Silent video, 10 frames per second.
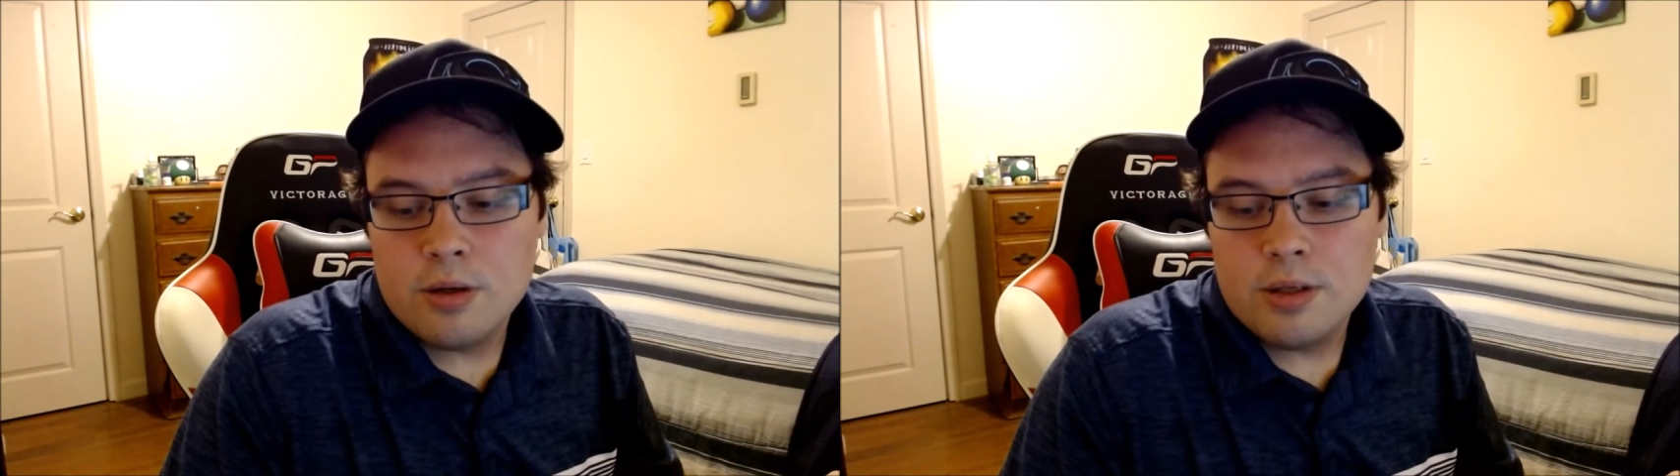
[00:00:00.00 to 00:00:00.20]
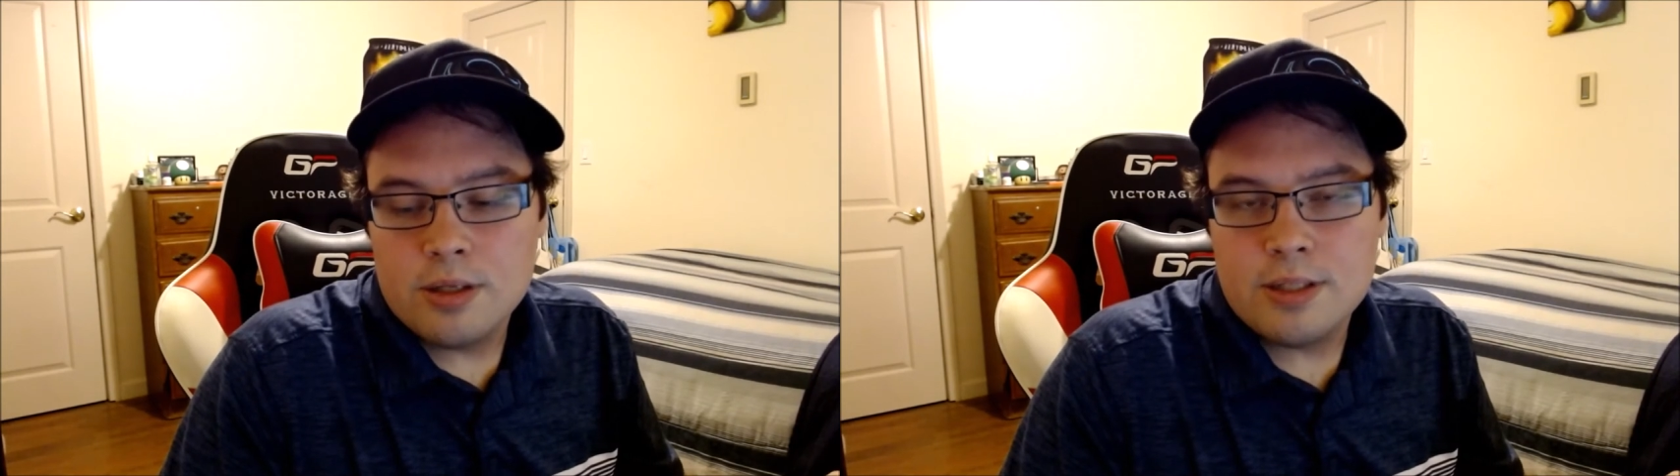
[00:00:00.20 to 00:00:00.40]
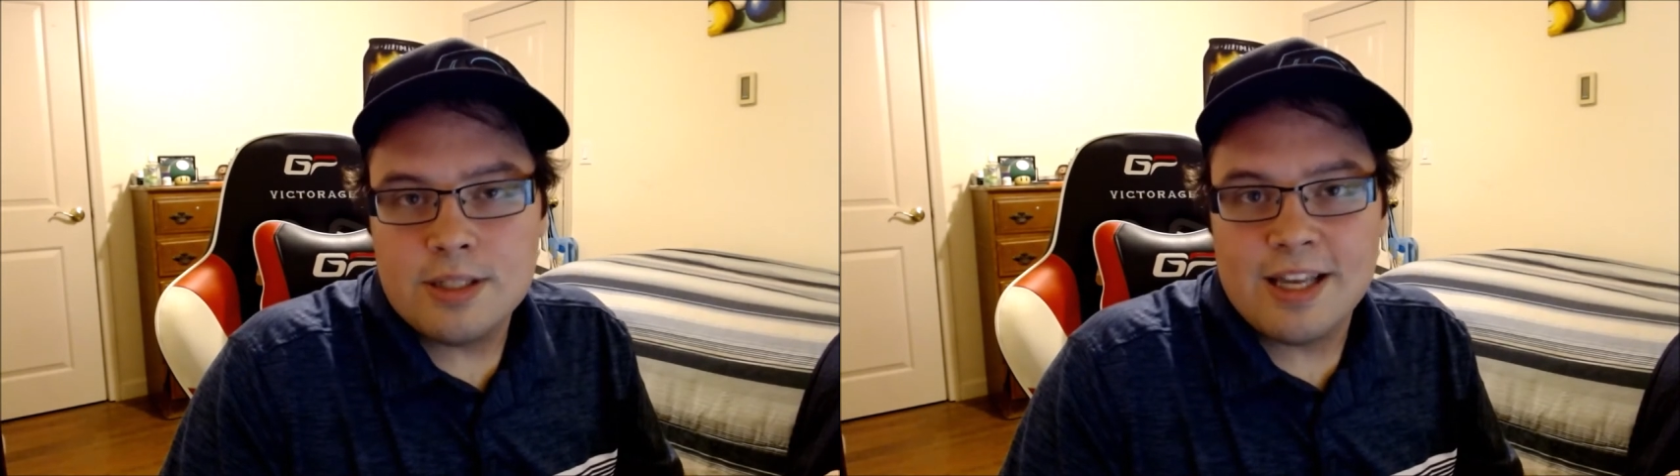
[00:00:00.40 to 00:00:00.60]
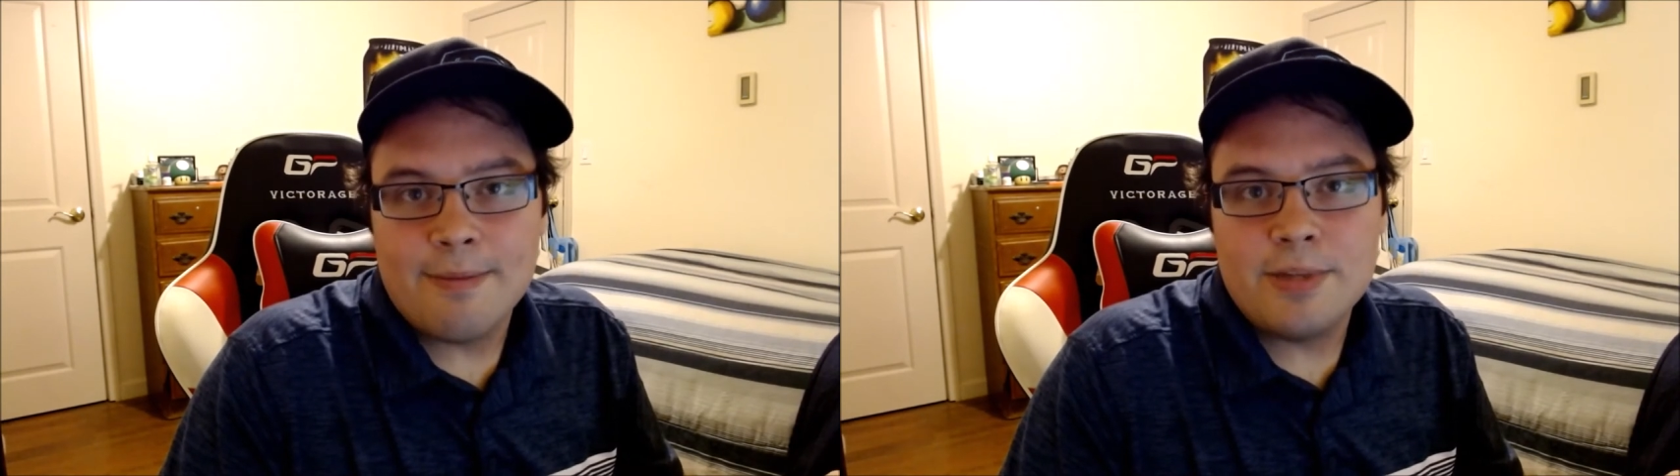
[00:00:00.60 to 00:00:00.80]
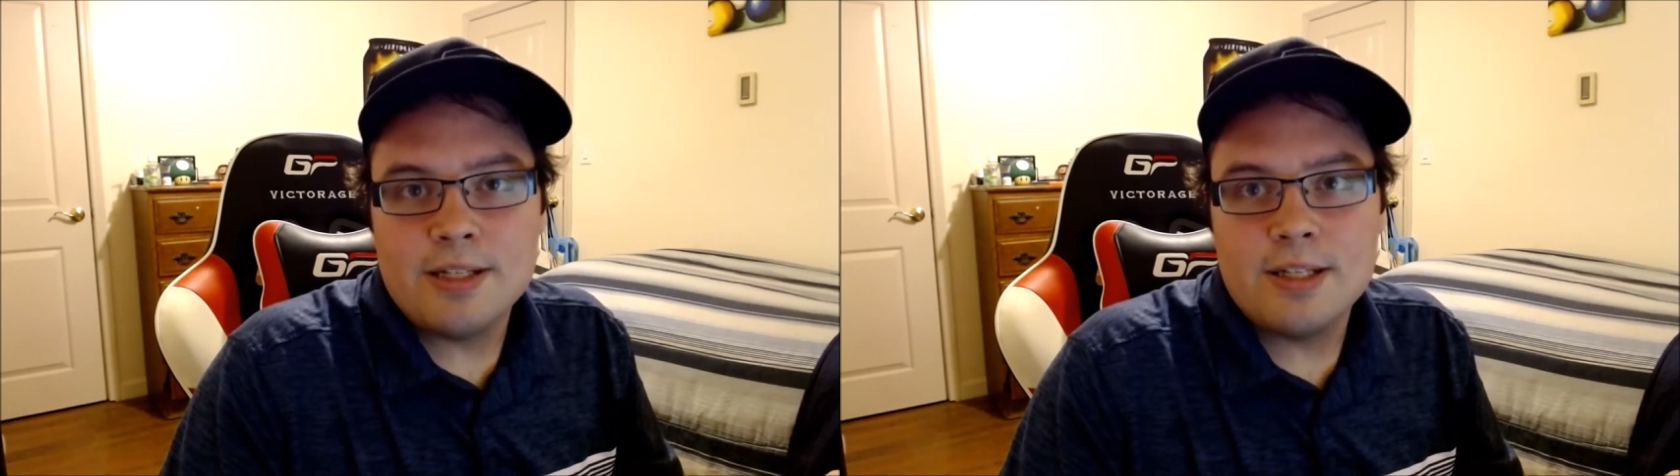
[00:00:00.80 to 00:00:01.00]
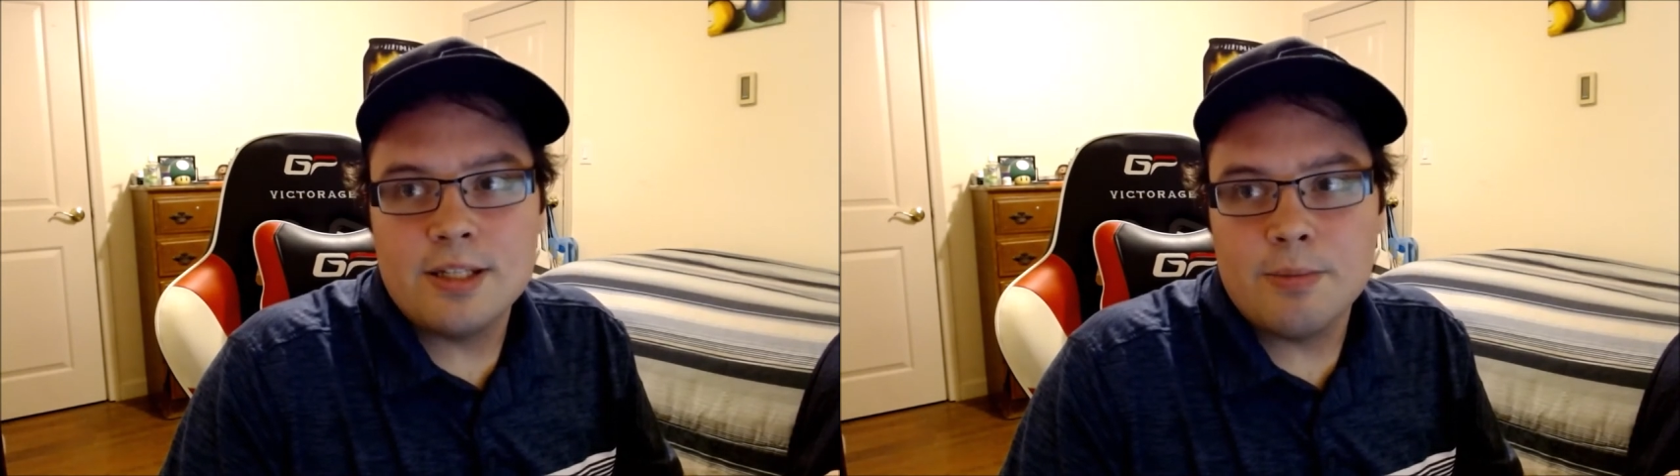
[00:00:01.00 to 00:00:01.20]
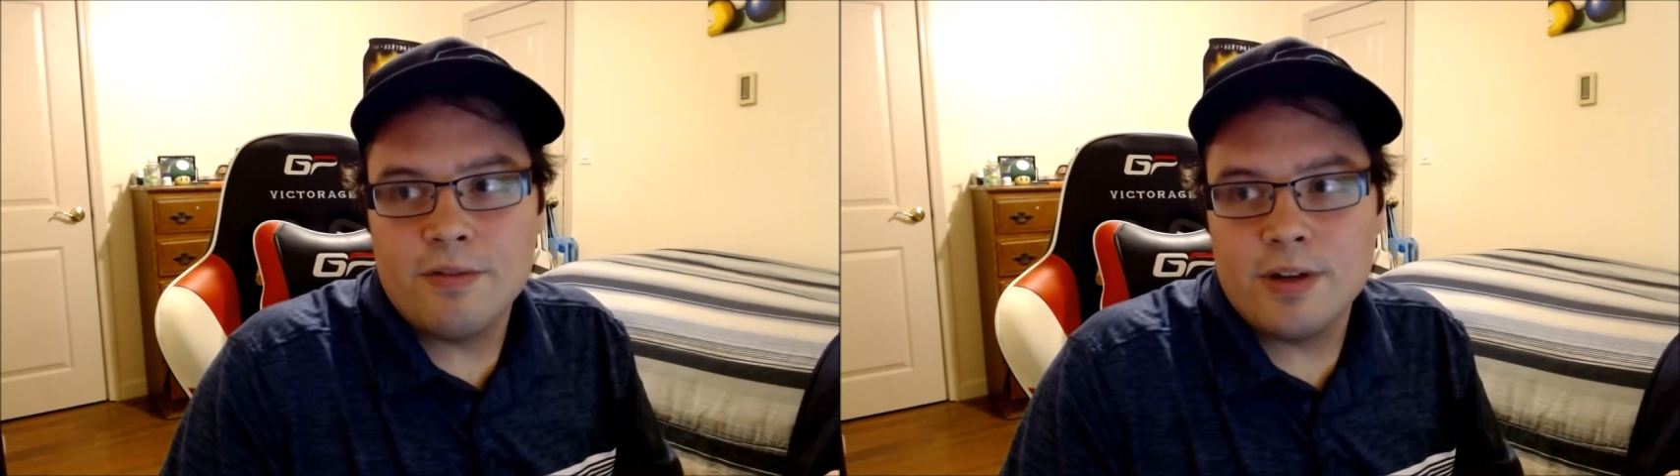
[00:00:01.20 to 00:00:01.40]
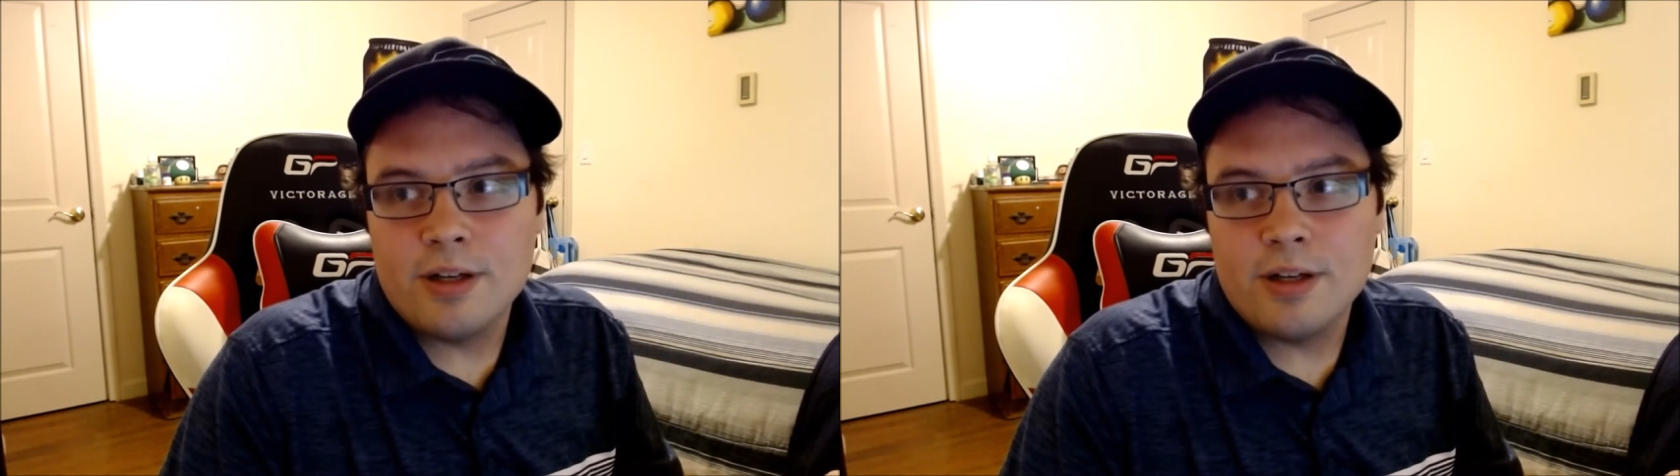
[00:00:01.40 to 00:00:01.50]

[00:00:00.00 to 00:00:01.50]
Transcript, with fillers: skepticism of a